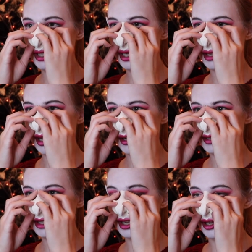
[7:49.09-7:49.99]
it in there
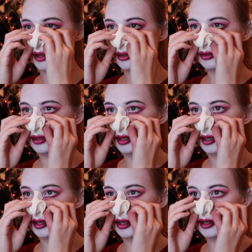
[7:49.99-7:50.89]
until
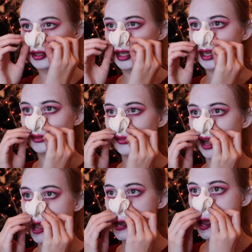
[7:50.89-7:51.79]
you're
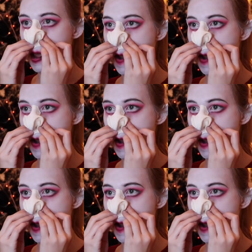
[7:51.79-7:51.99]
satisfied.